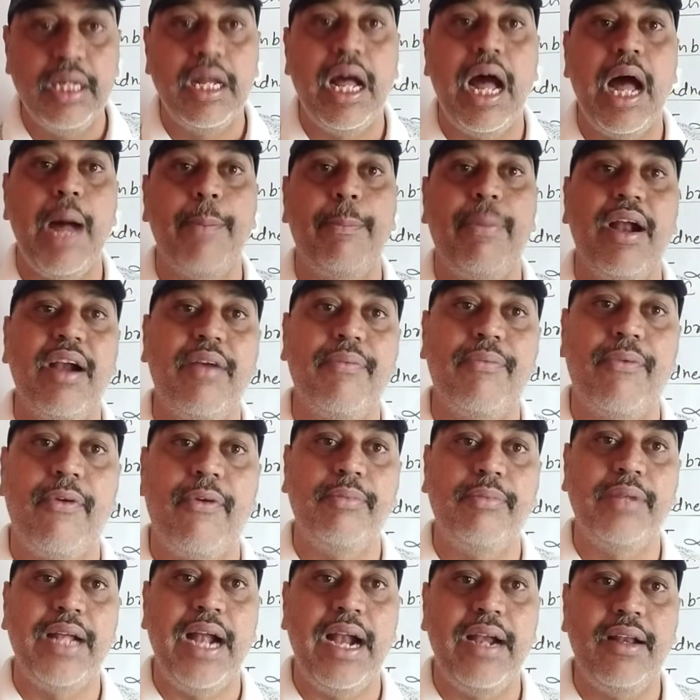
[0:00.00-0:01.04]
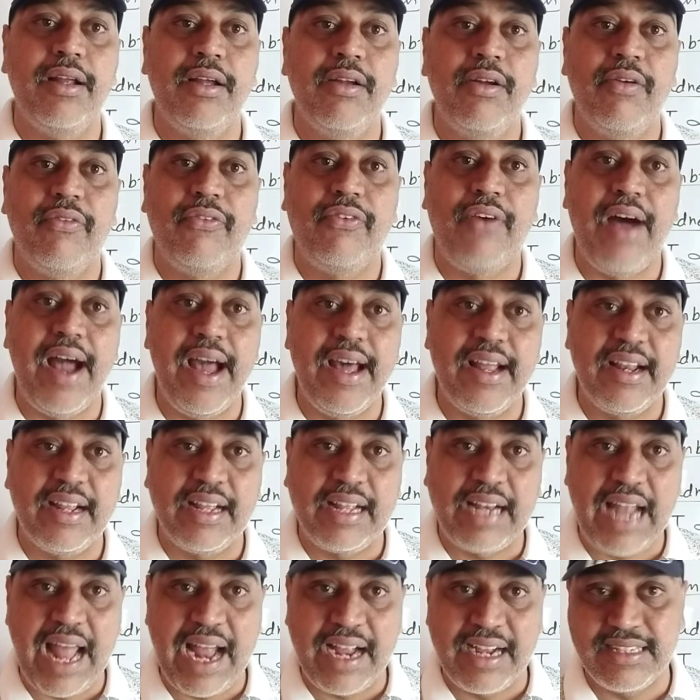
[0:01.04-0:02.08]
Apart that,
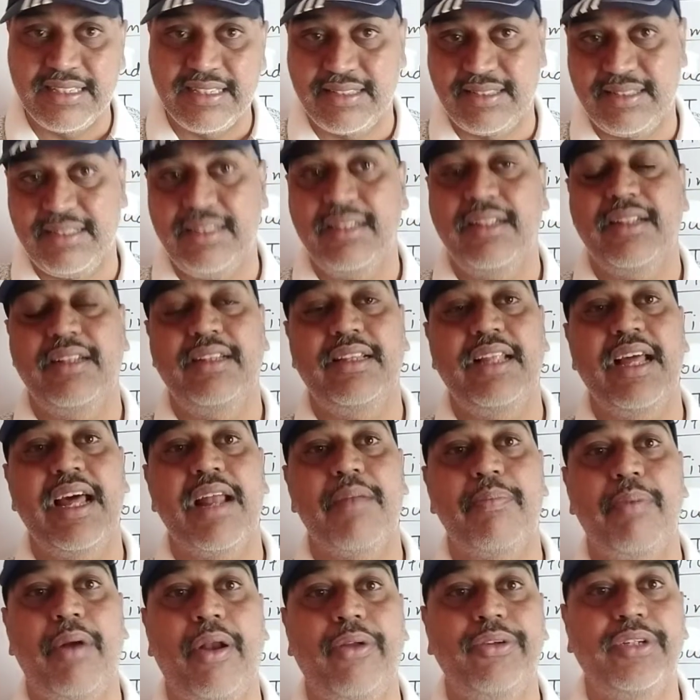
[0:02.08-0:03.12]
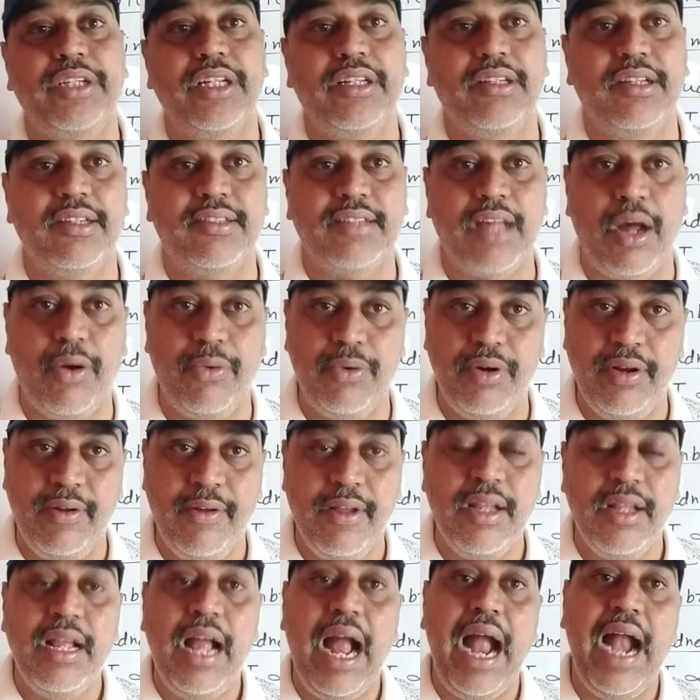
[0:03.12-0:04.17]
firecrackers, they are producing the sound,
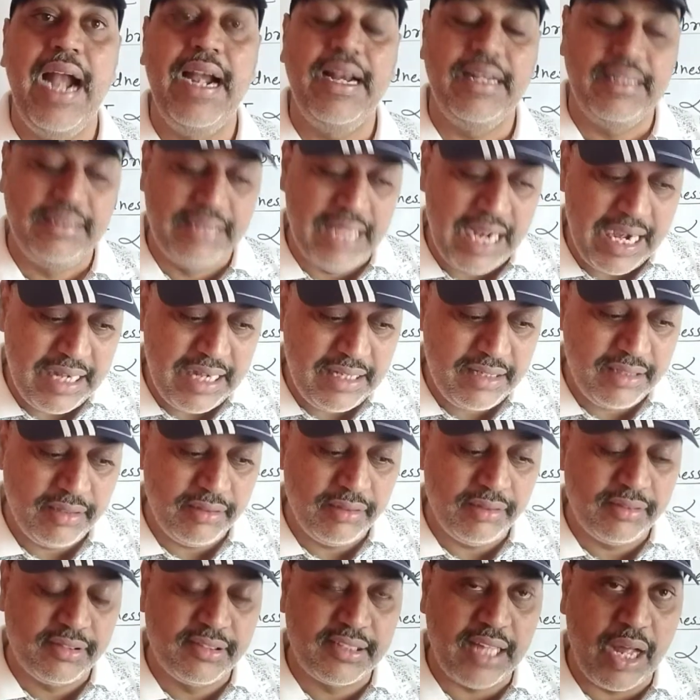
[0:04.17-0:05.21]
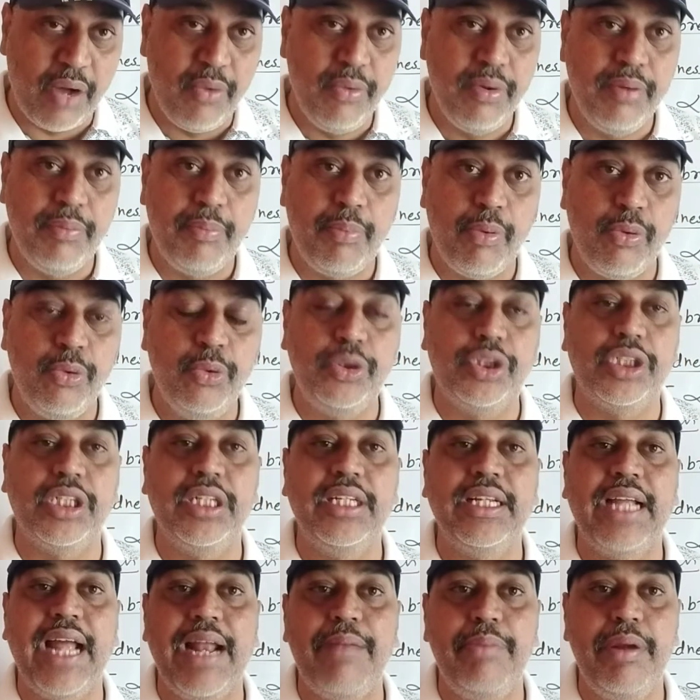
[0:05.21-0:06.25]
and that sound pollution
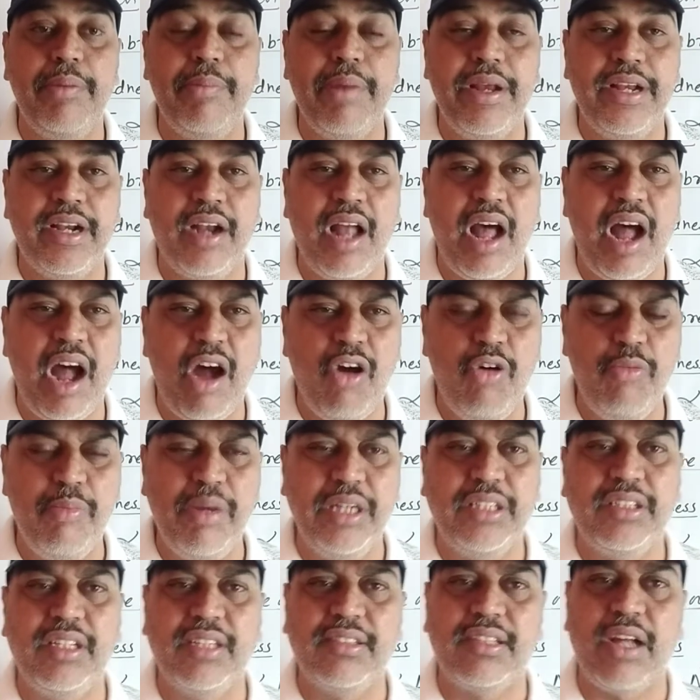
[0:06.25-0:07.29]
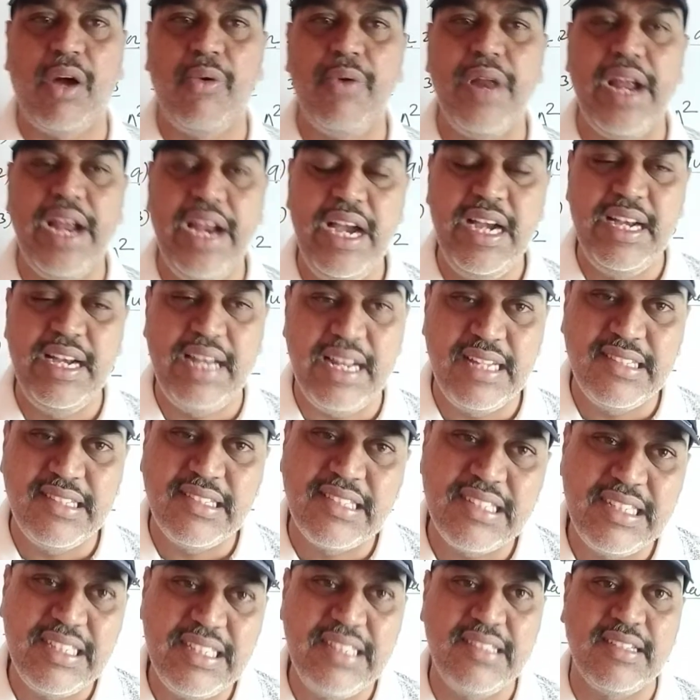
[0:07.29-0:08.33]
can be measured. How much the sound
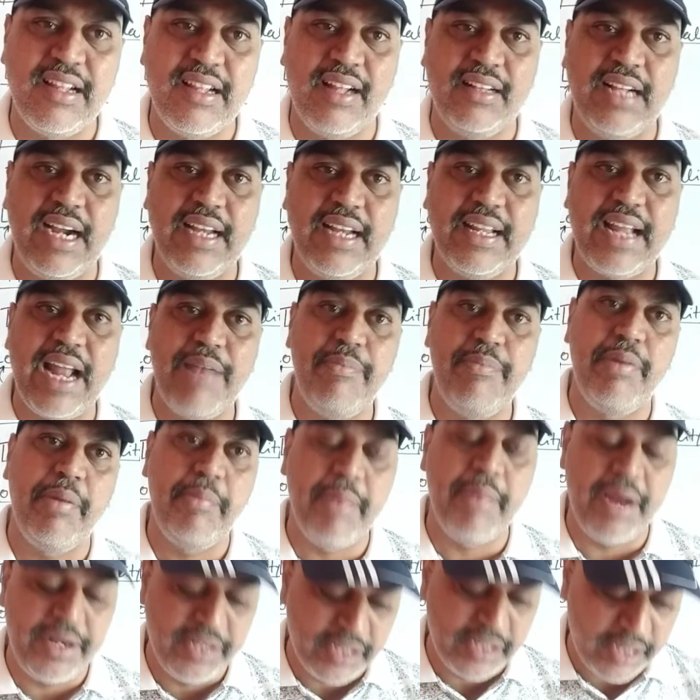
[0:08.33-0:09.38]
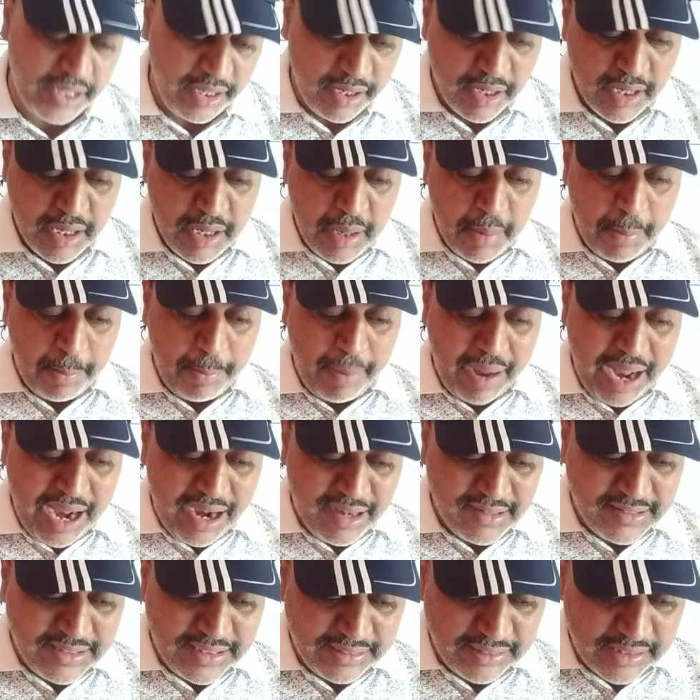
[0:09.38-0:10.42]
intensity is there, that can be measured by
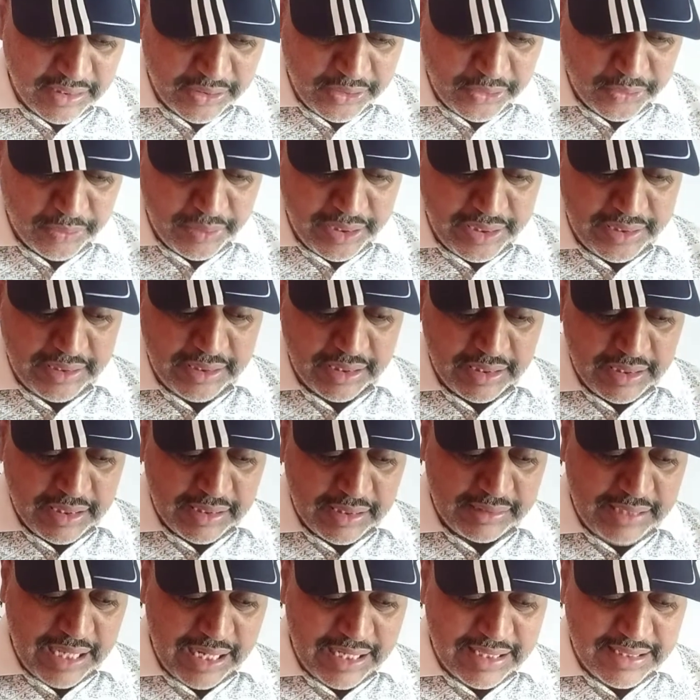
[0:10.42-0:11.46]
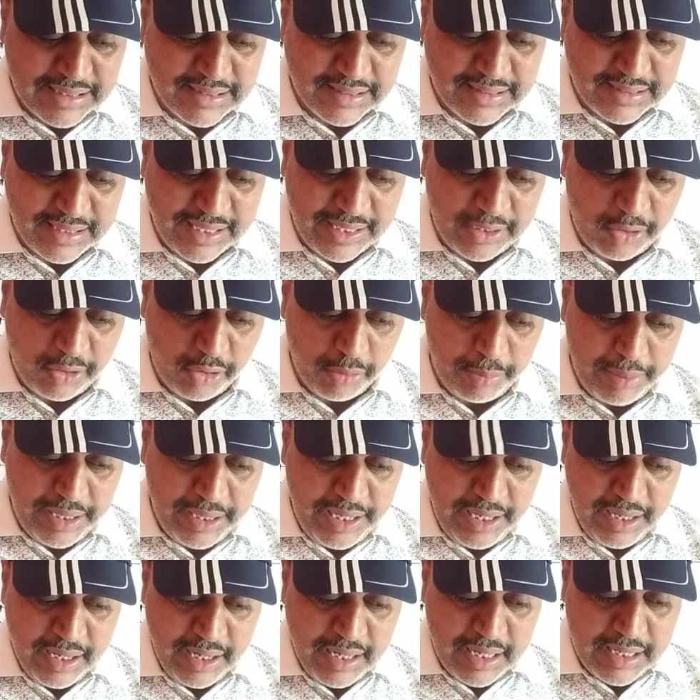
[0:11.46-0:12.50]
using the unit that is said to
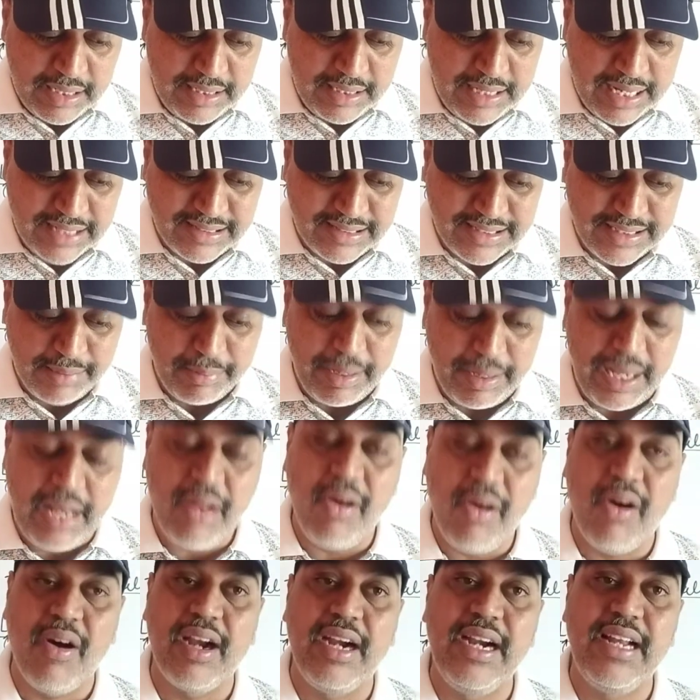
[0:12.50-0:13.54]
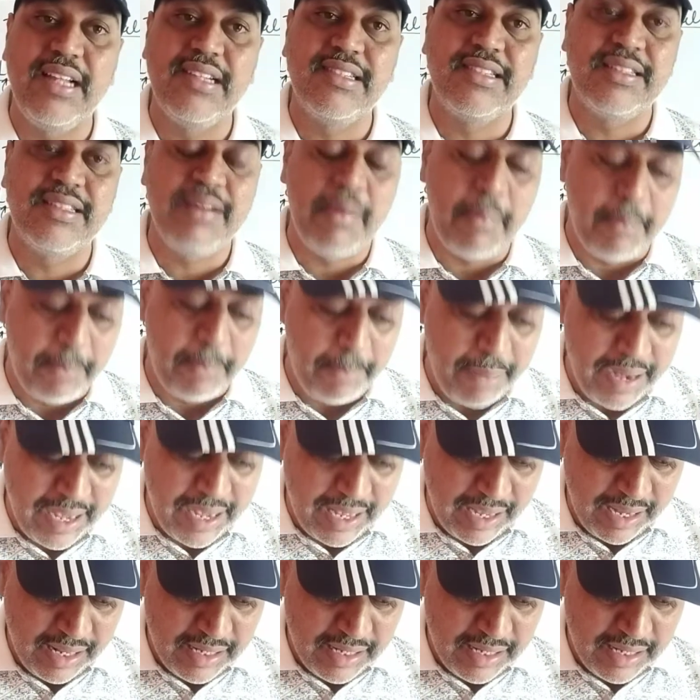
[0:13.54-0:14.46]
be decibel, or it is bell.